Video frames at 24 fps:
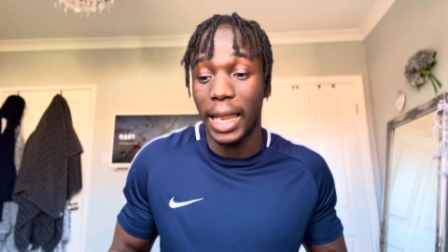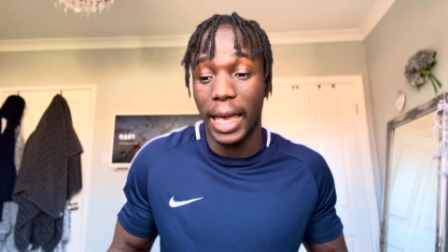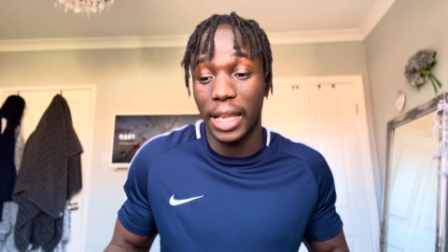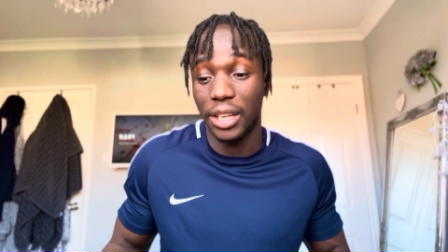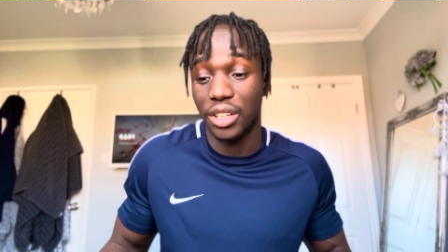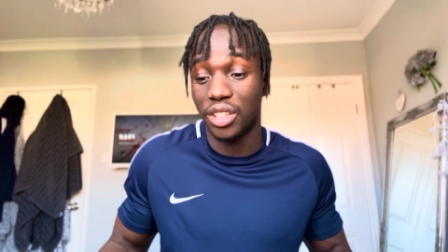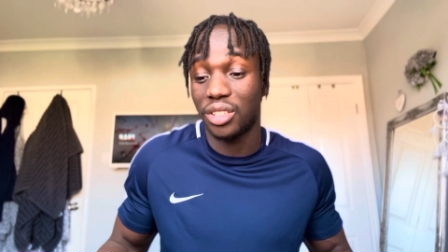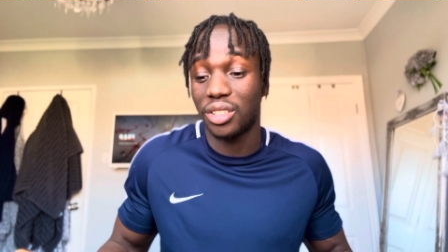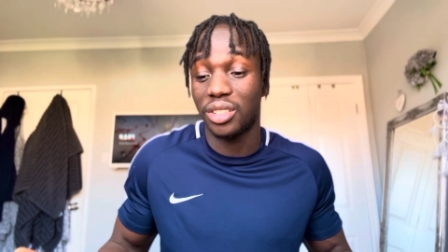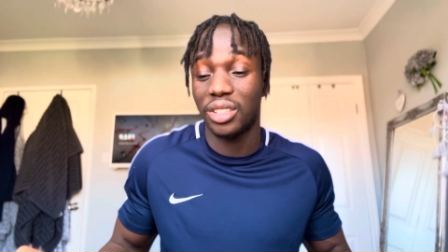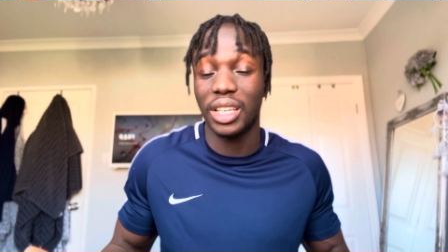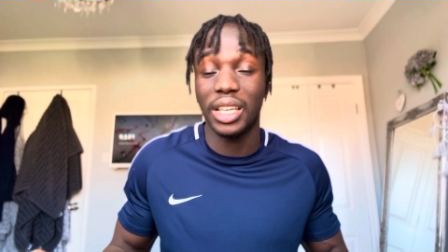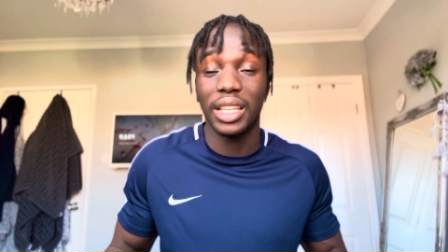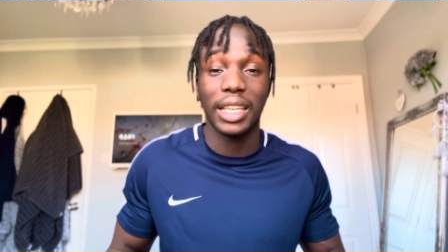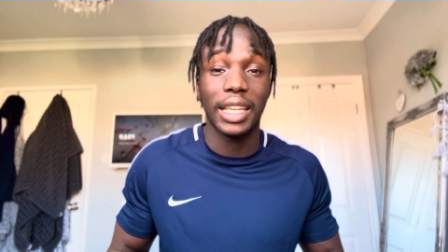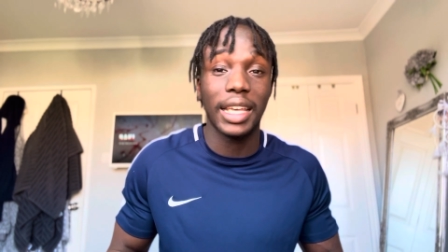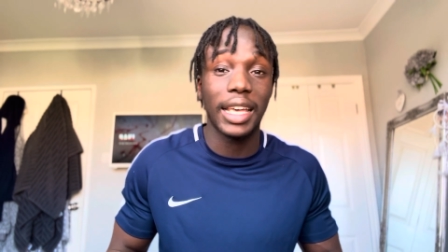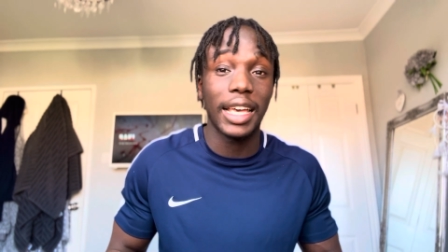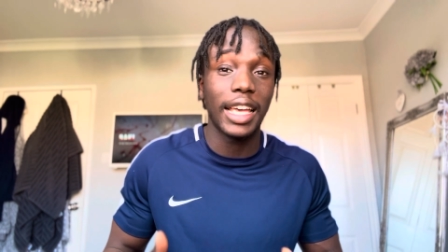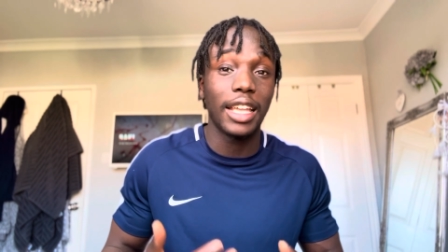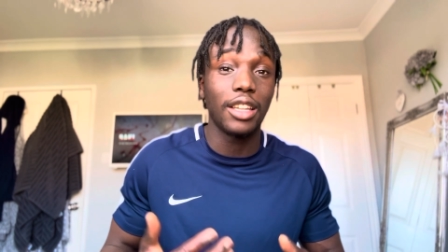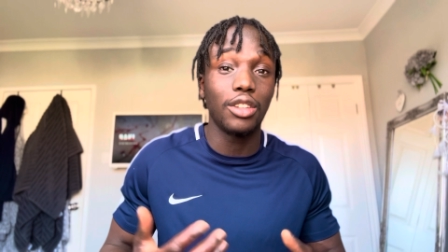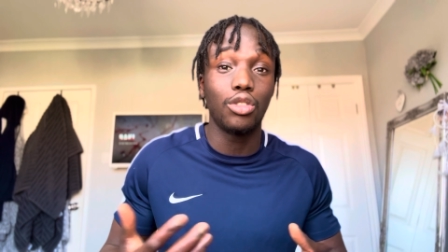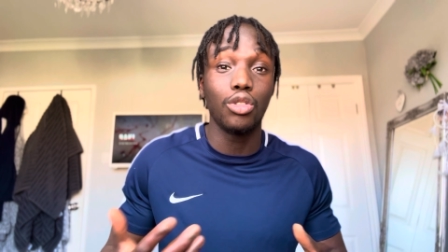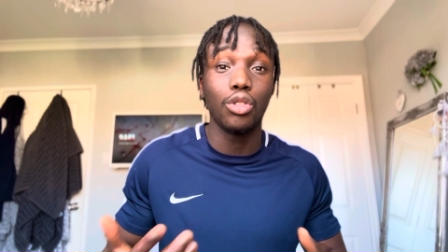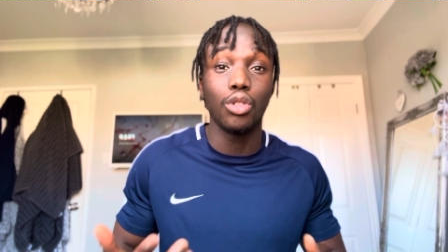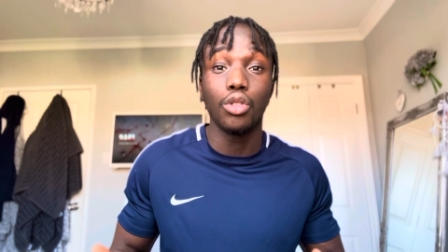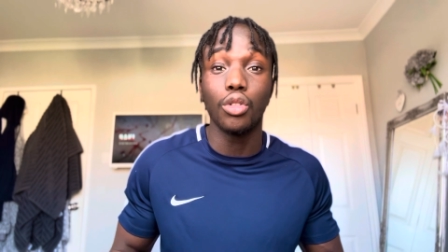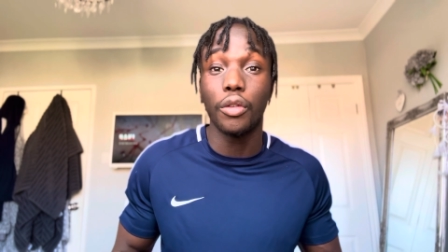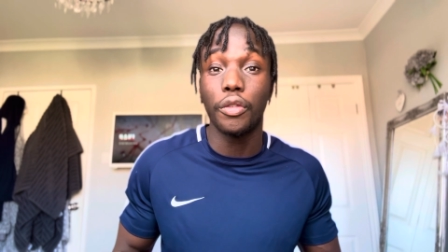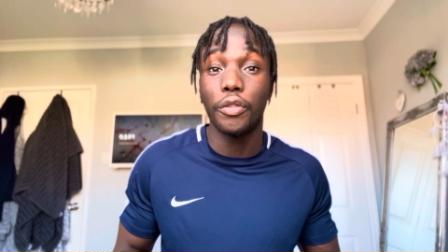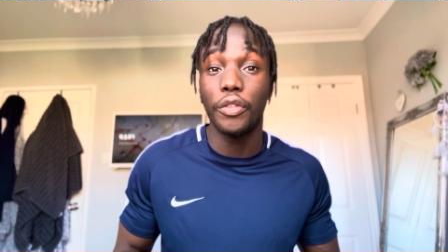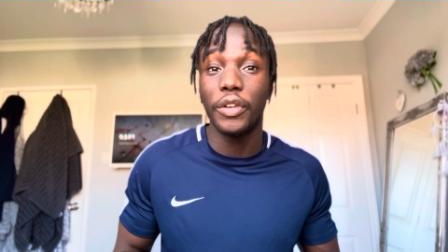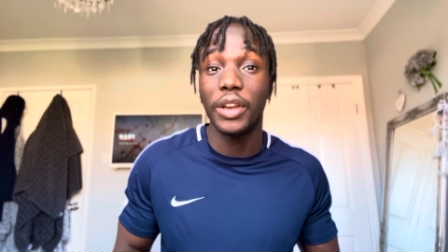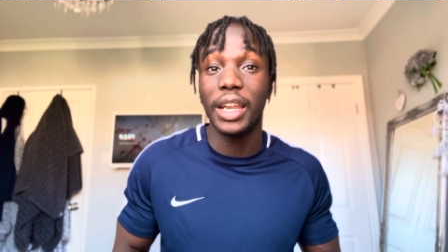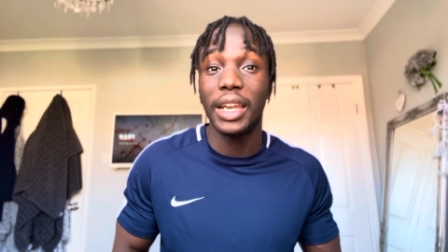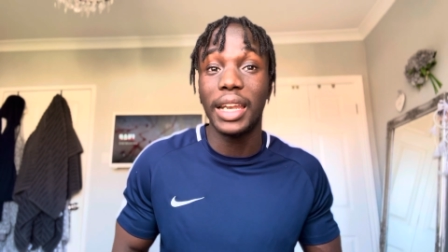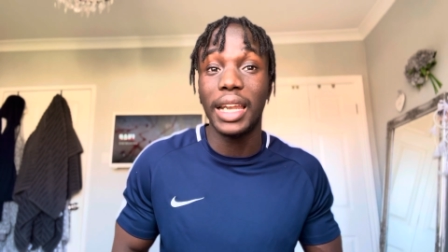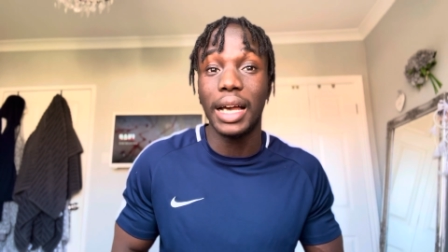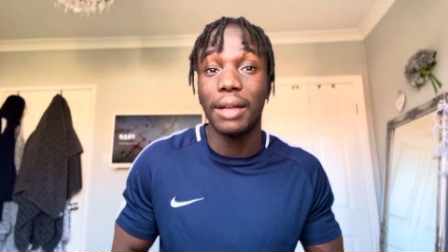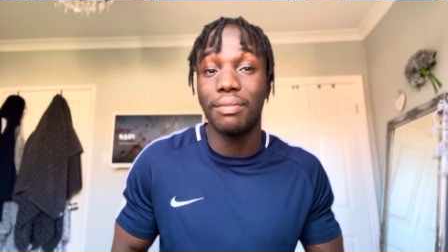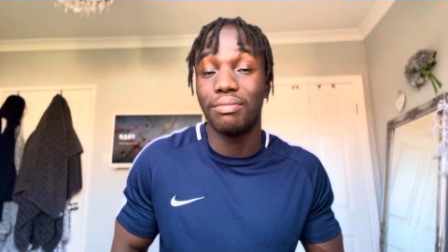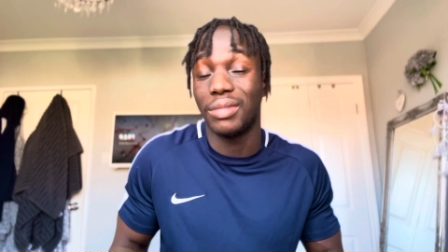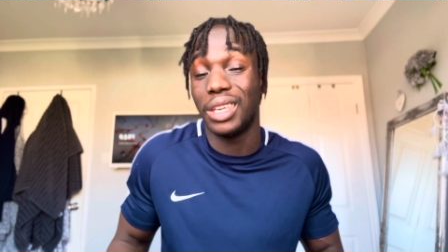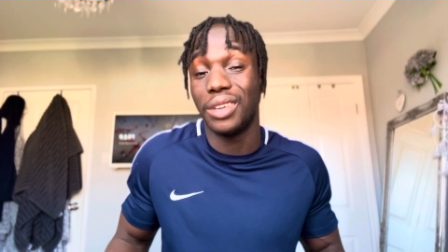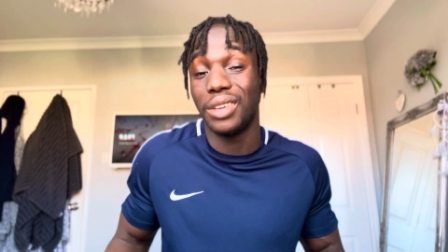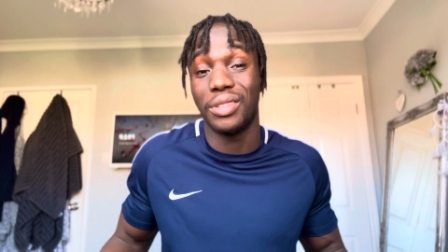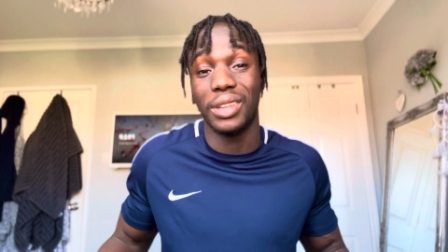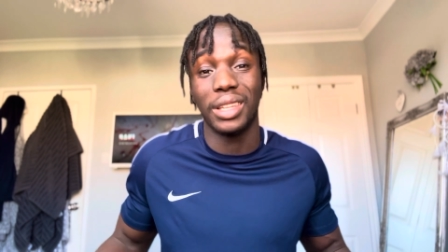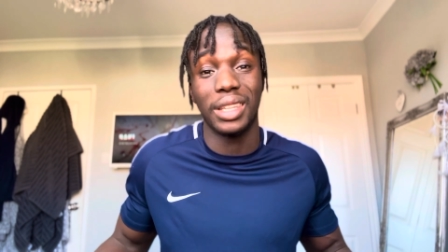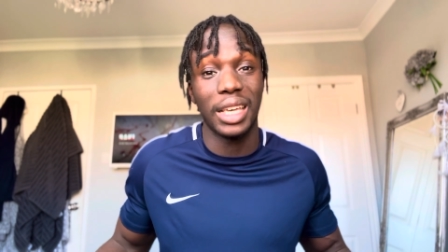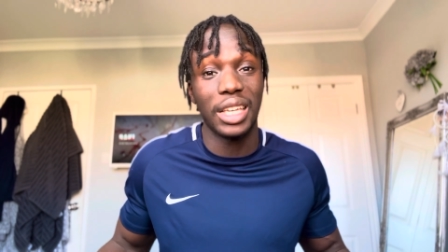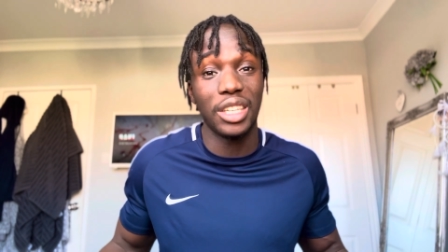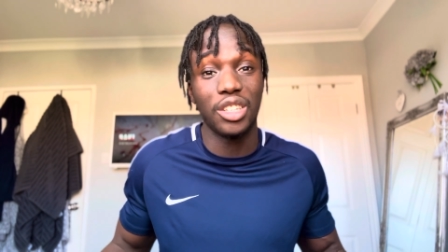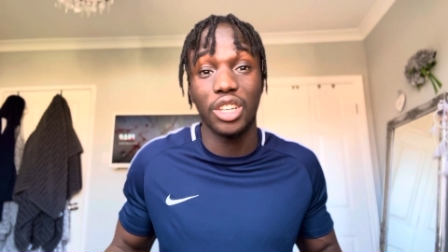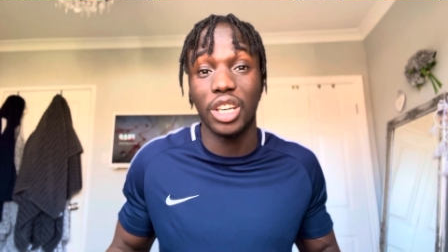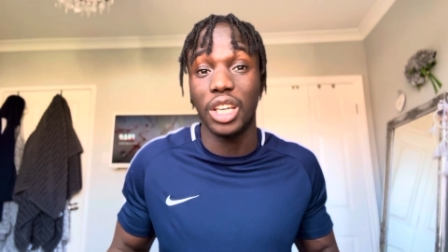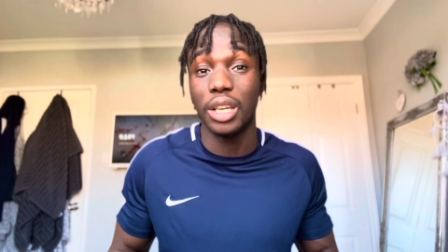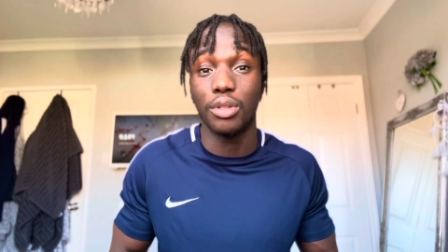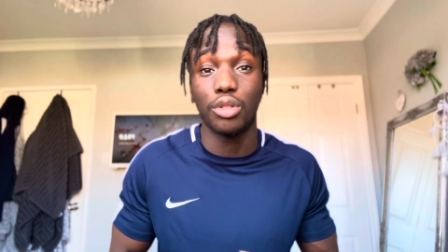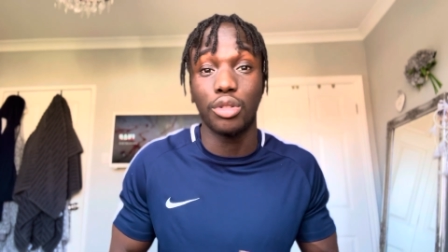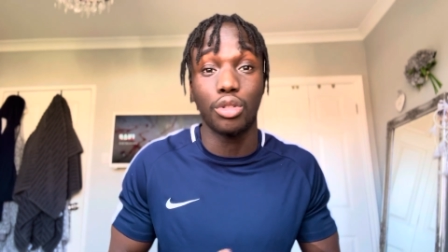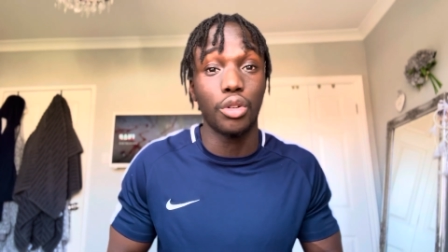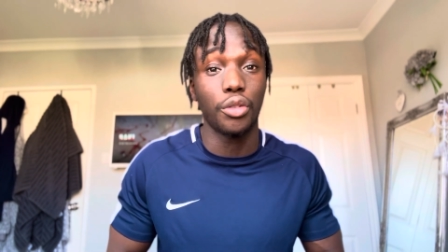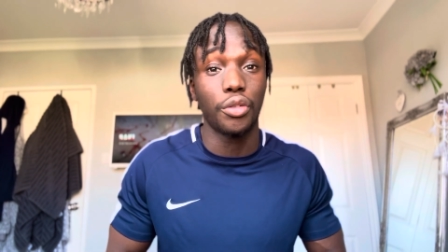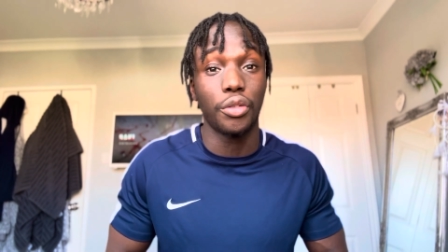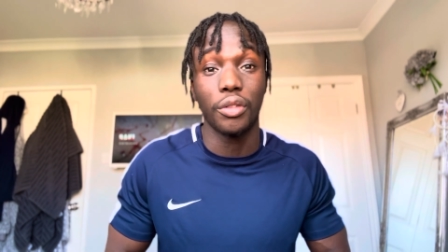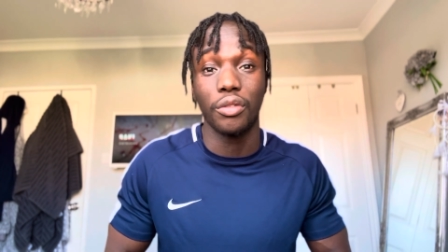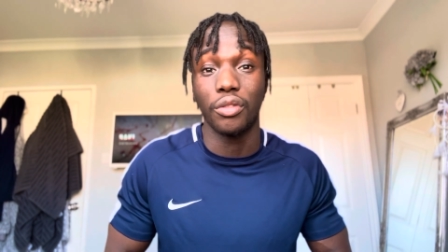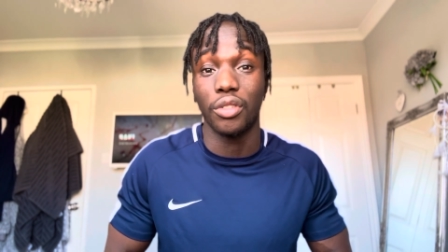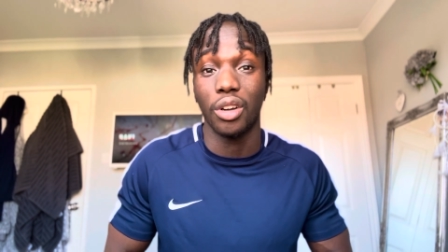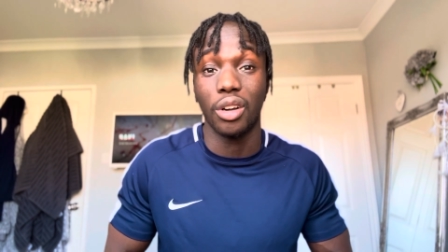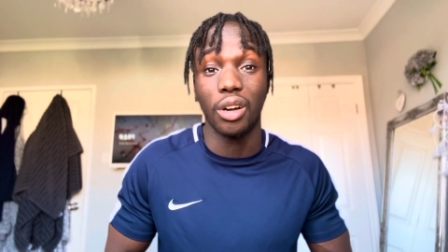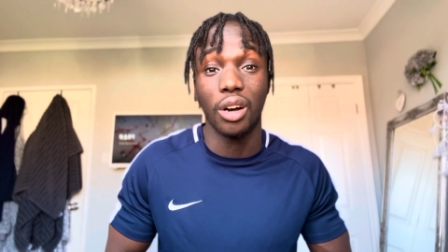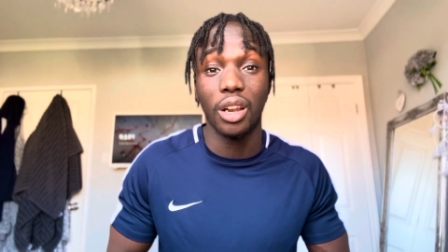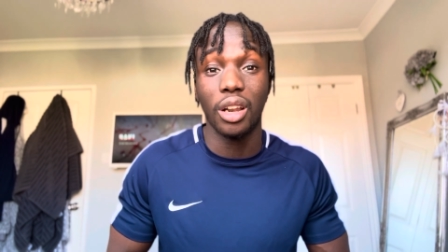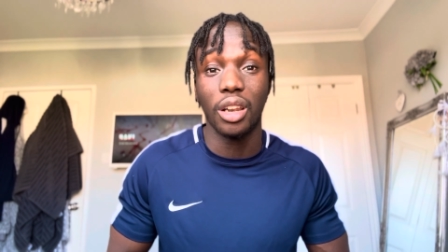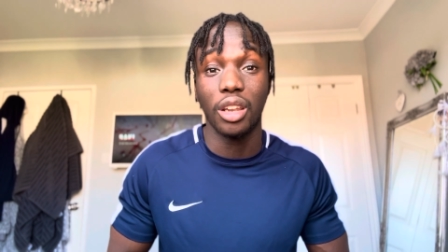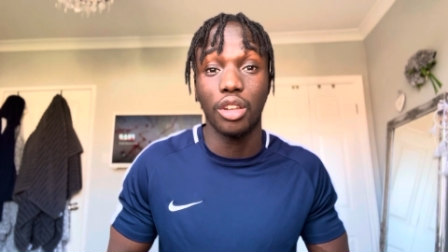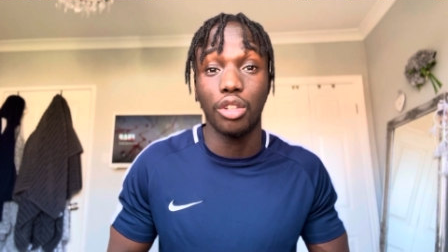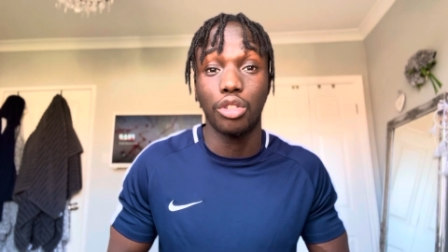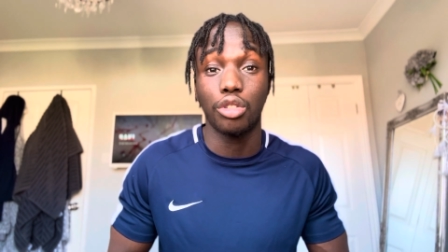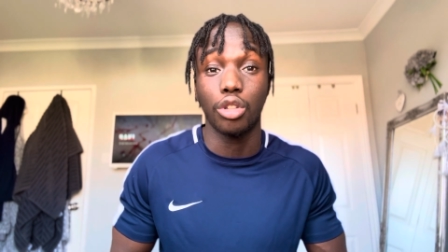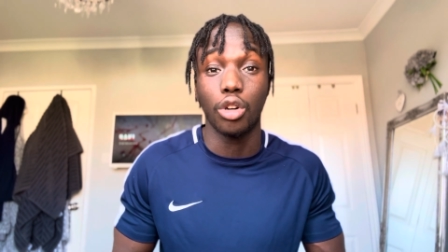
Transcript: just sit there and do nothing and that. Even then, you're going to be suffering regardless.